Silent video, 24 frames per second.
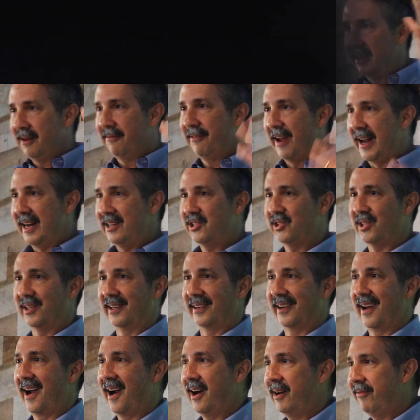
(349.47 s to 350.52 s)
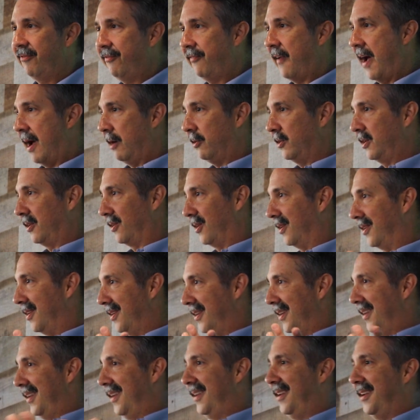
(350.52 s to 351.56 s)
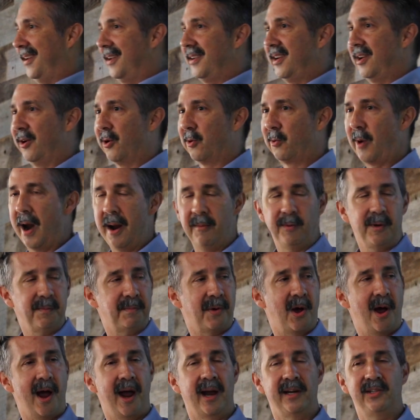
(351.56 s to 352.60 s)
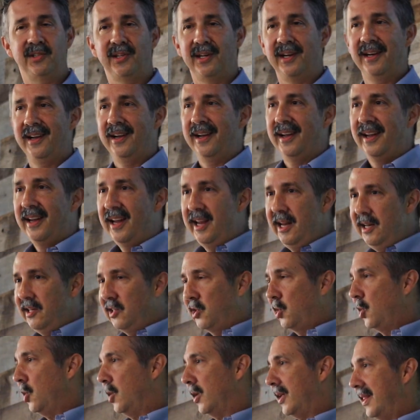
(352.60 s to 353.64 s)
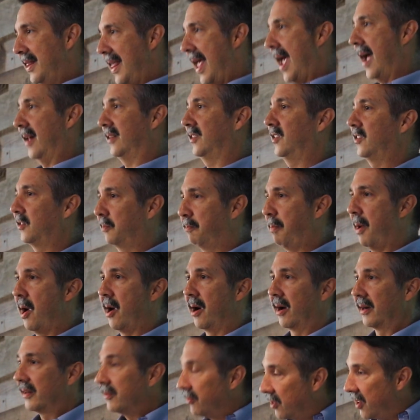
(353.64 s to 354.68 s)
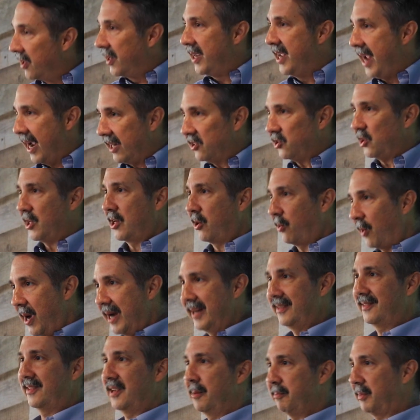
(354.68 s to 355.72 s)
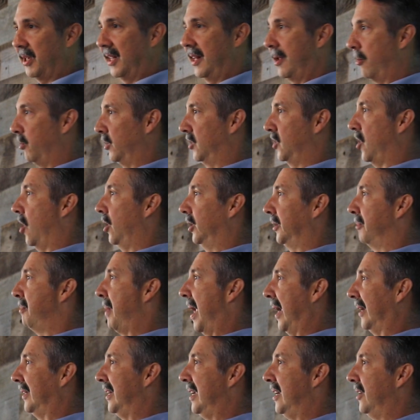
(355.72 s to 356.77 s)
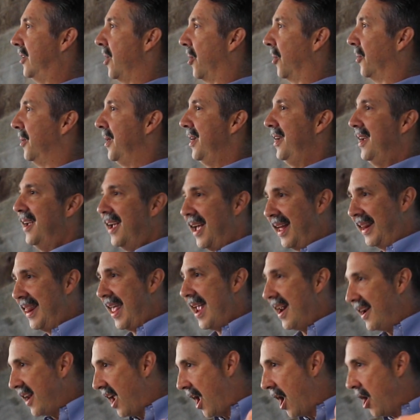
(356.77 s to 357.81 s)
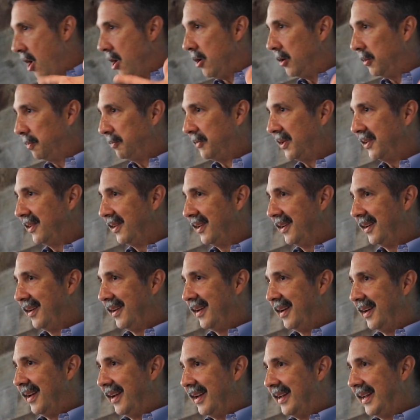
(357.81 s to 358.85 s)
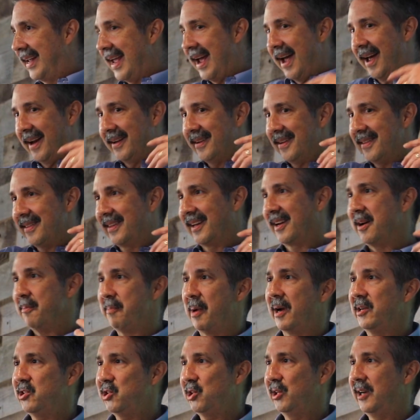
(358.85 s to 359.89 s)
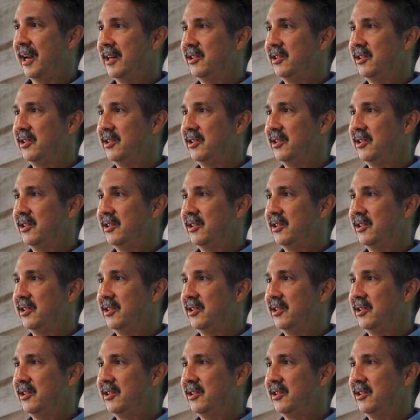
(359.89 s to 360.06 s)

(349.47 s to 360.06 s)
that innovation. Our founder, you know, Robert Bosch, he took that spark. He actually created something that was called a magneto. And that helped get the combustion